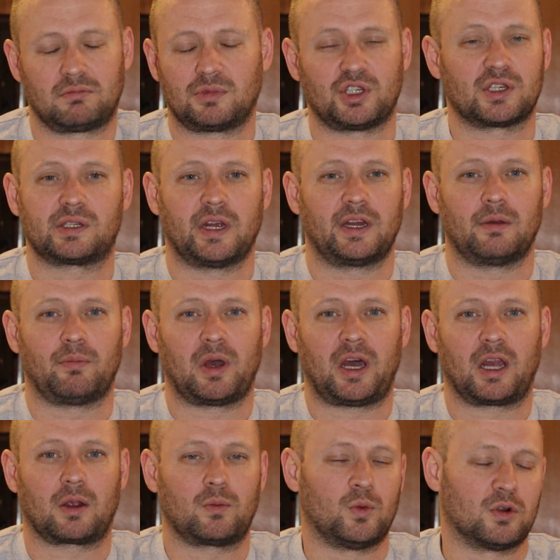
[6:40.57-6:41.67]
Just send it
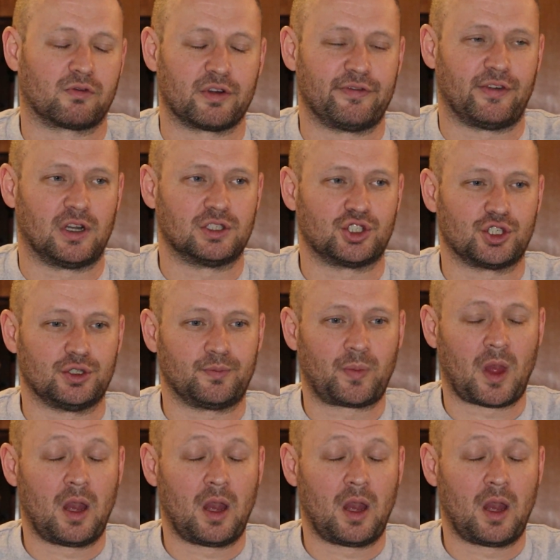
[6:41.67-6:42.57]
back, we'll refund you.